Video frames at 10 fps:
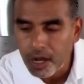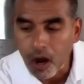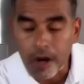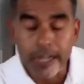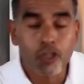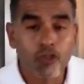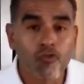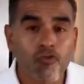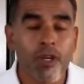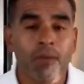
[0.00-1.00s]
are
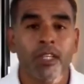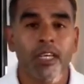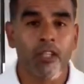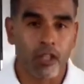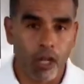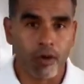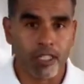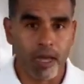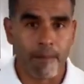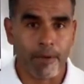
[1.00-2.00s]
extremely low in
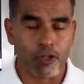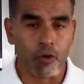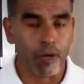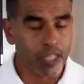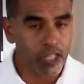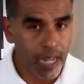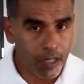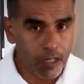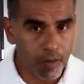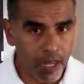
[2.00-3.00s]
temperature, which
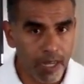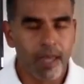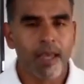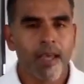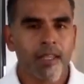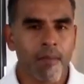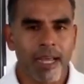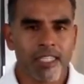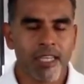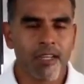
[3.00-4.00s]
tells me that my
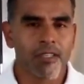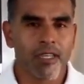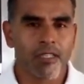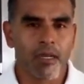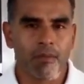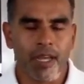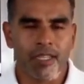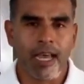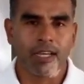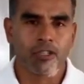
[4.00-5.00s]
sealed system is
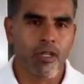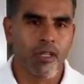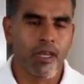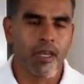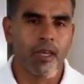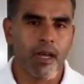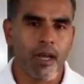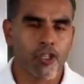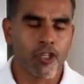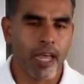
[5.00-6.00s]
actually
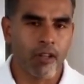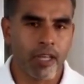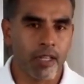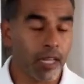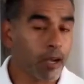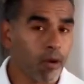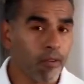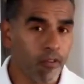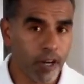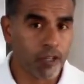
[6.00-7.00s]
channeling liquid
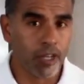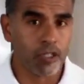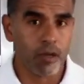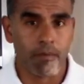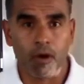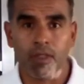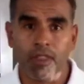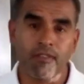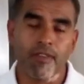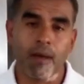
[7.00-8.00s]
refrigerant to both
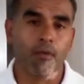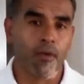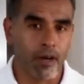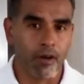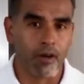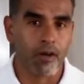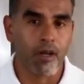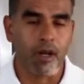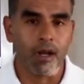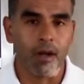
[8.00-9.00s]
evaporator
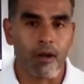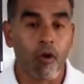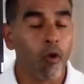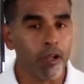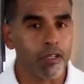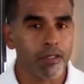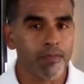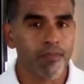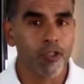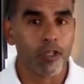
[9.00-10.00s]
coils.
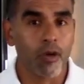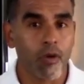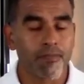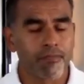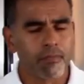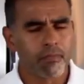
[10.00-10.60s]
So